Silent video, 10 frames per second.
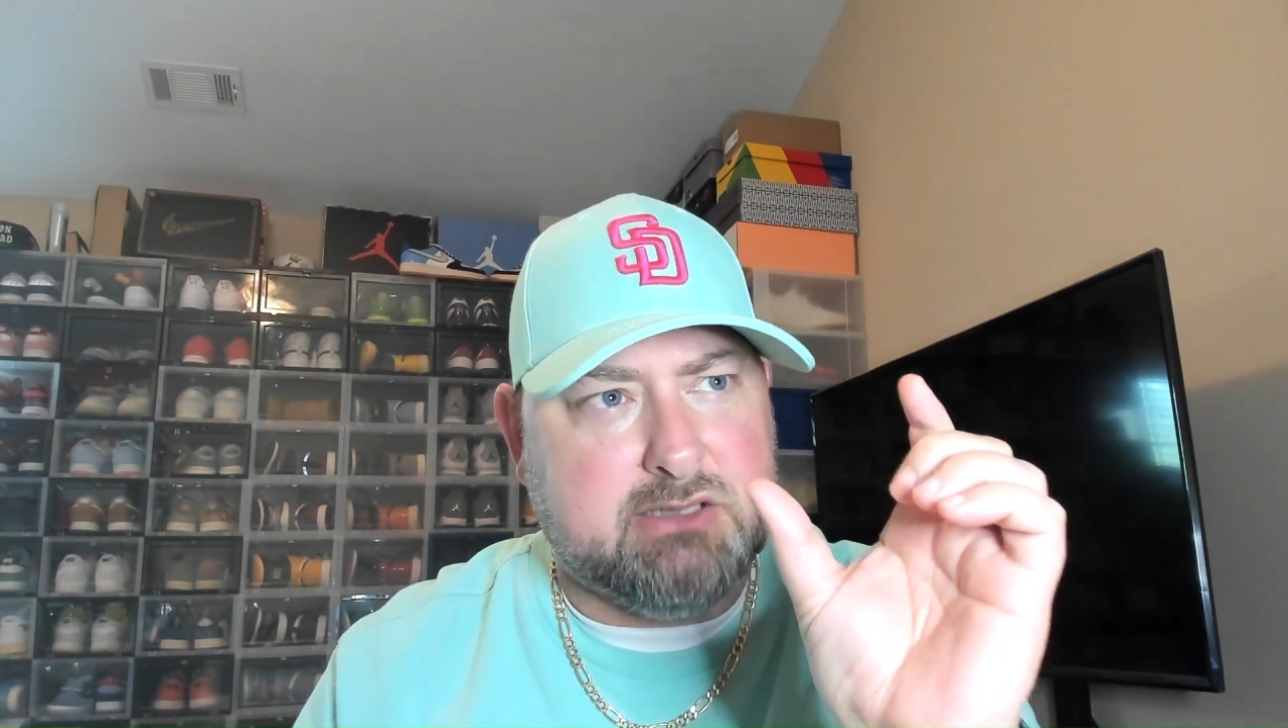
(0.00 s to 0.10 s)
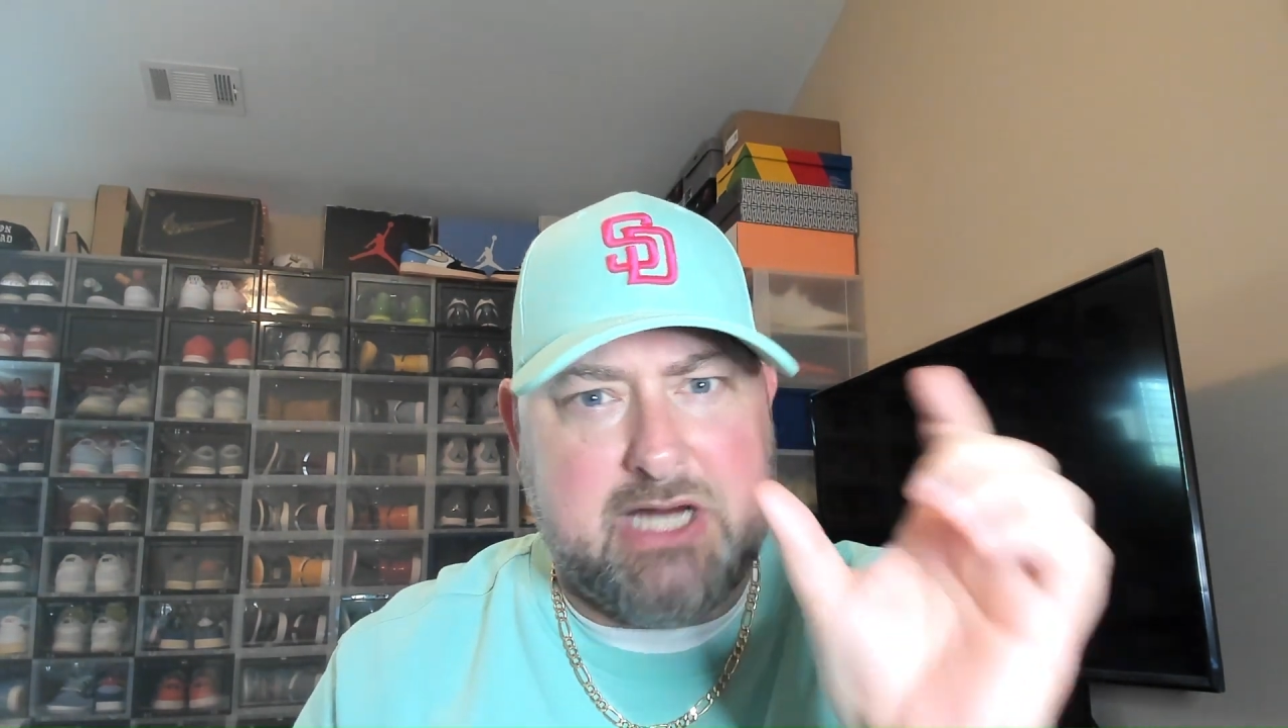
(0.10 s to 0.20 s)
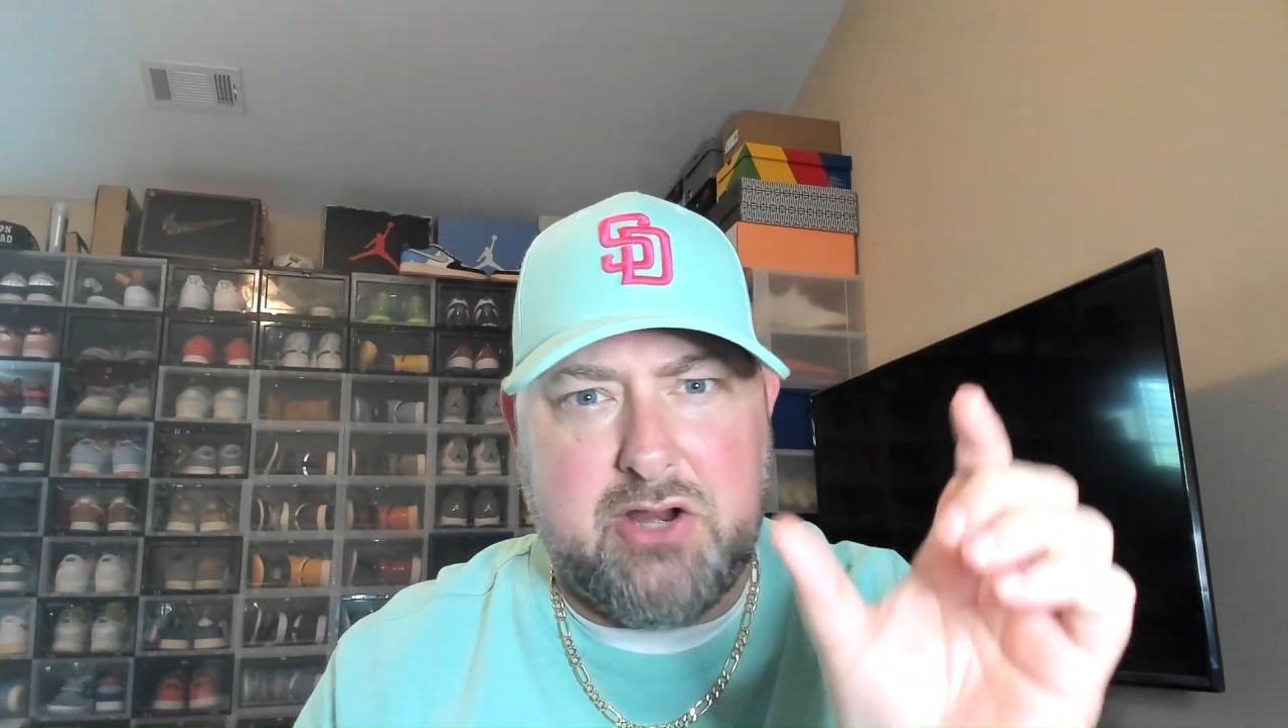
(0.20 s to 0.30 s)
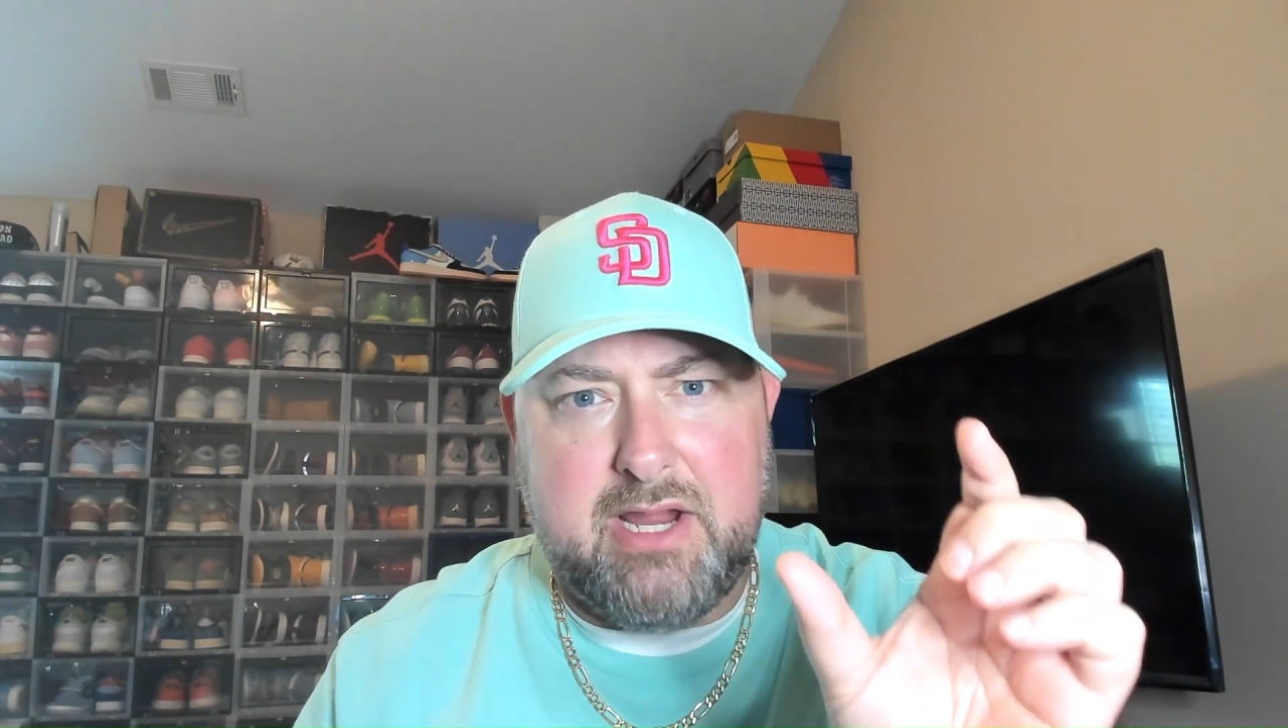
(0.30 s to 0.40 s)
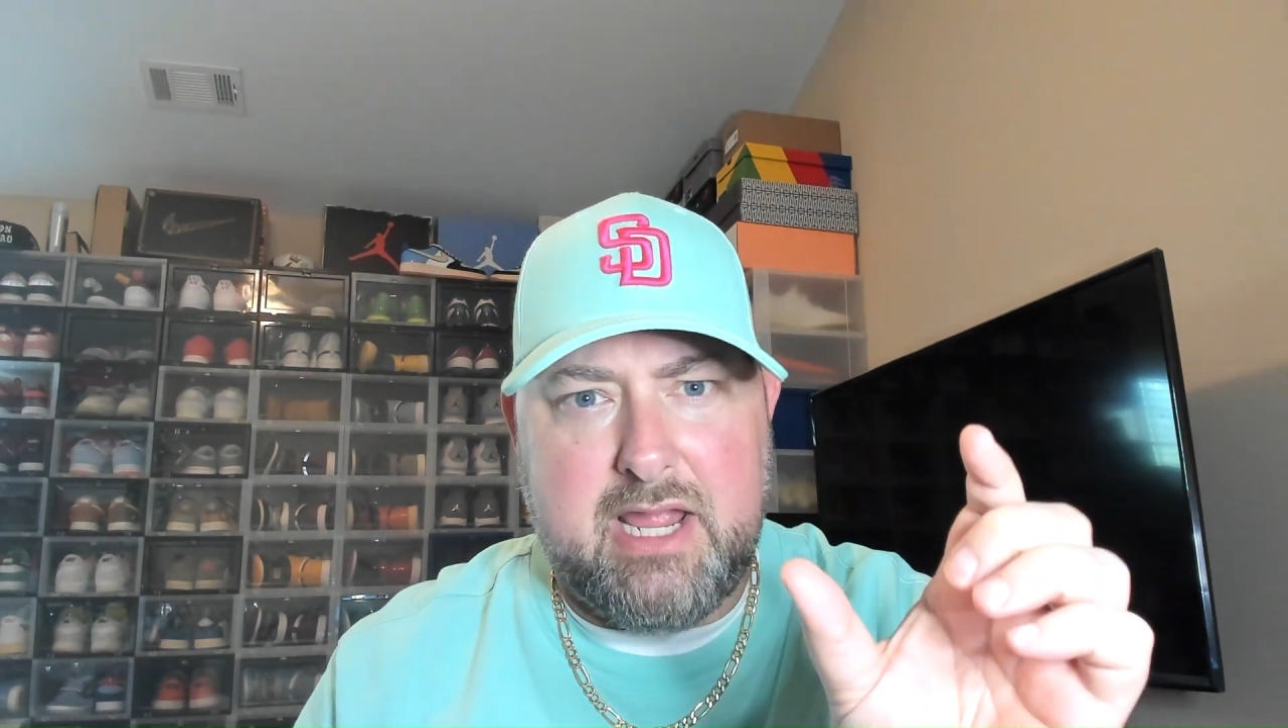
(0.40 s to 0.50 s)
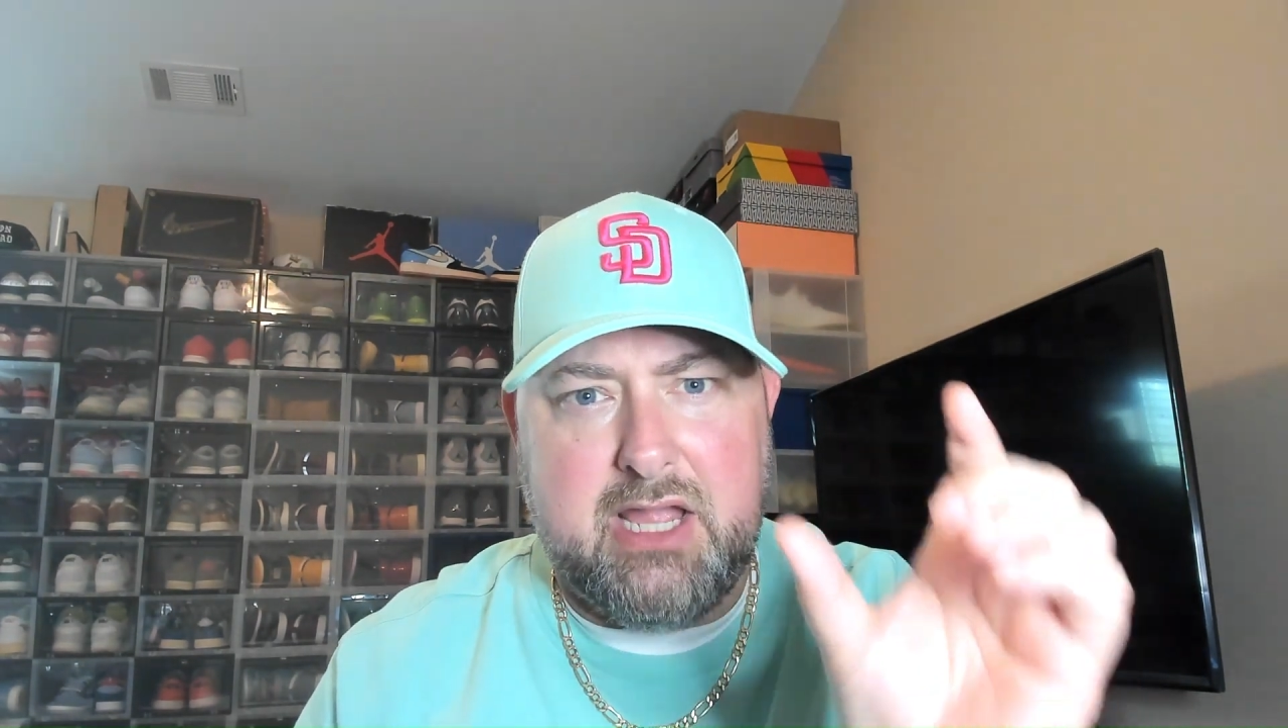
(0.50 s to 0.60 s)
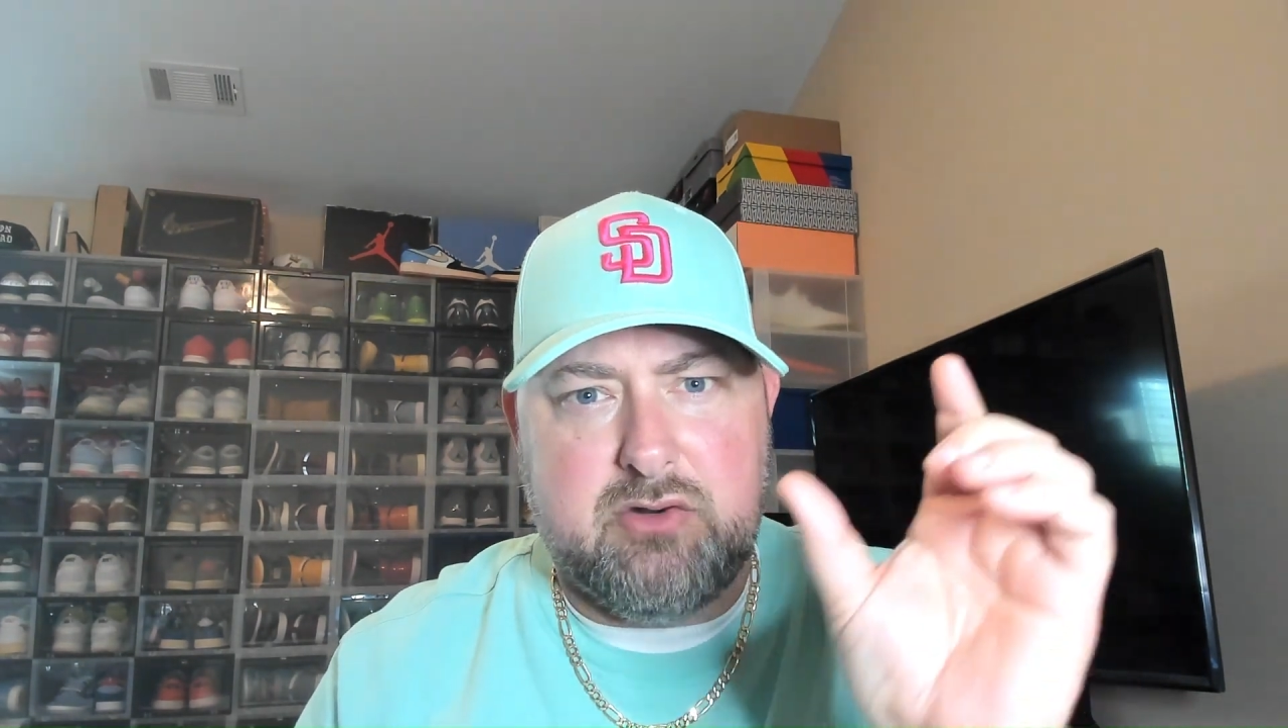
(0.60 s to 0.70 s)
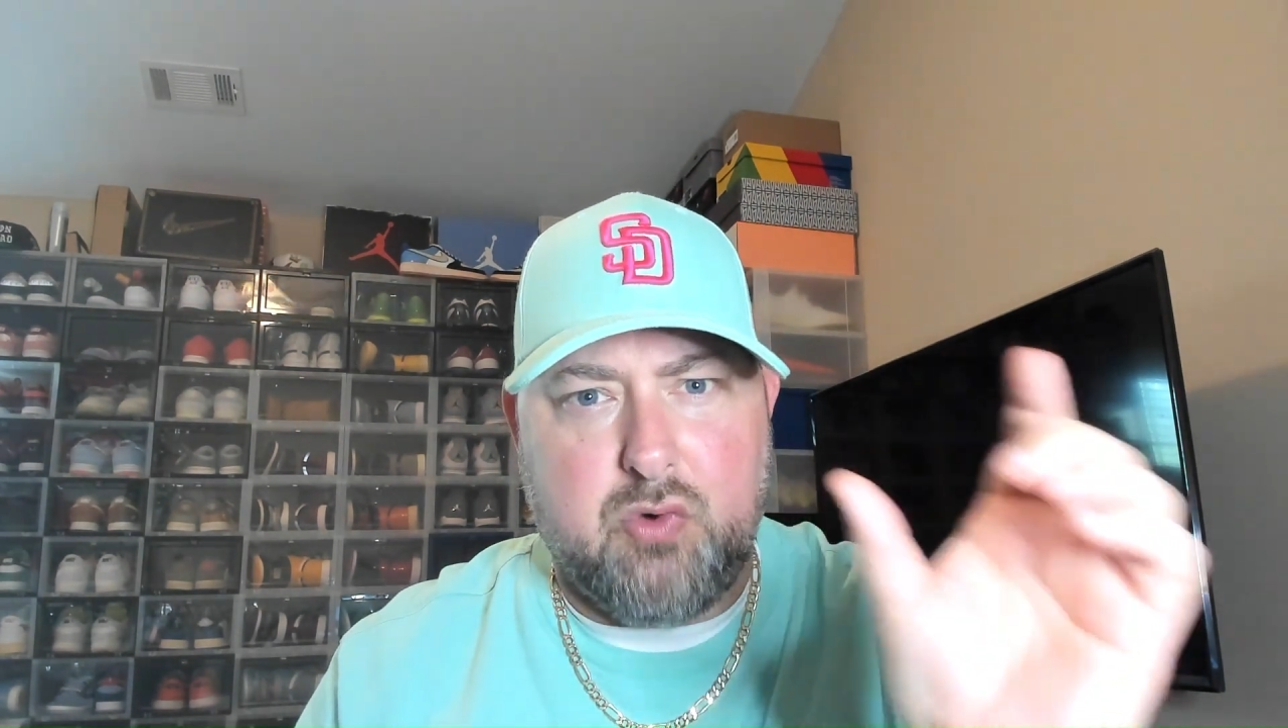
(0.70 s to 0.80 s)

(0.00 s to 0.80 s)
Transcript: cherry head,